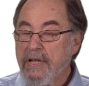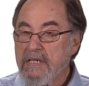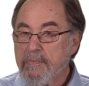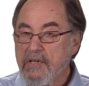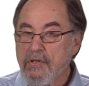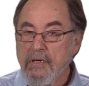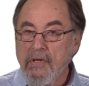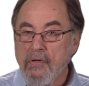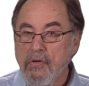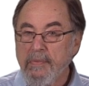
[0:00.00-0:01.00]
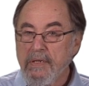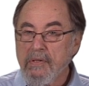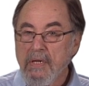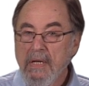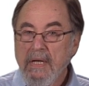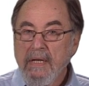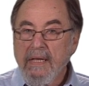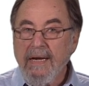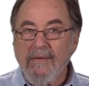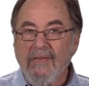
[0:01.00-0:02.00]
transmission in humans
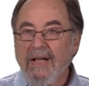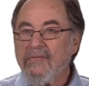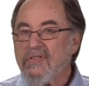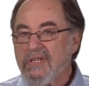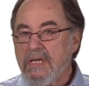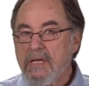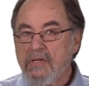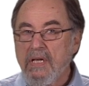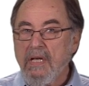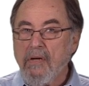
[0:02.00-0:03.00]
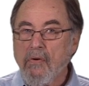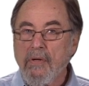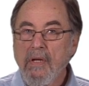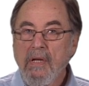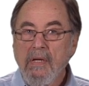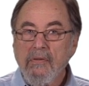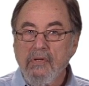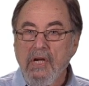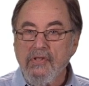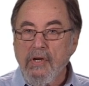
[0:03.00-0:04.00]
can involve sneezing or
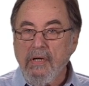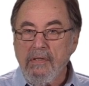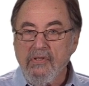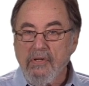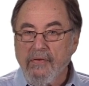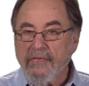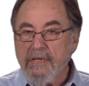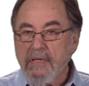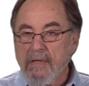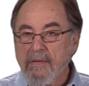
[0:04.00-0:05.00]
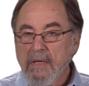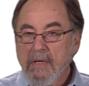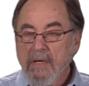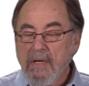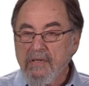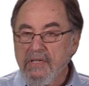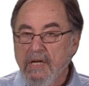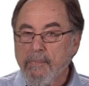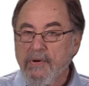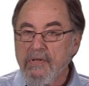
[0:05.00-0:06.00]
touching a surface that a
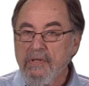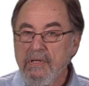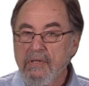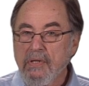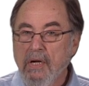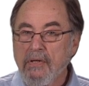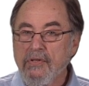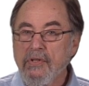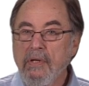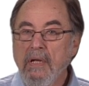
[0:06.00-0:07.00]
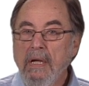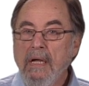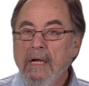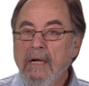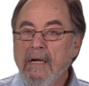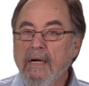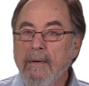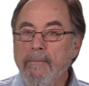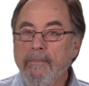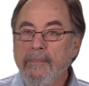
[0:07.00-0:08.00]
sick person has touched.
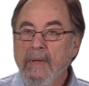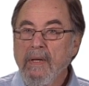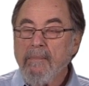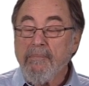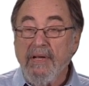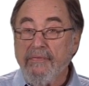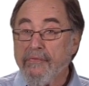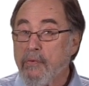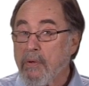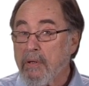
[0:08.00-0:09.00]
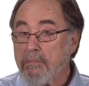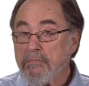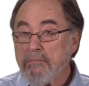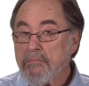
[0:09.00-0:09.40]
Um, but for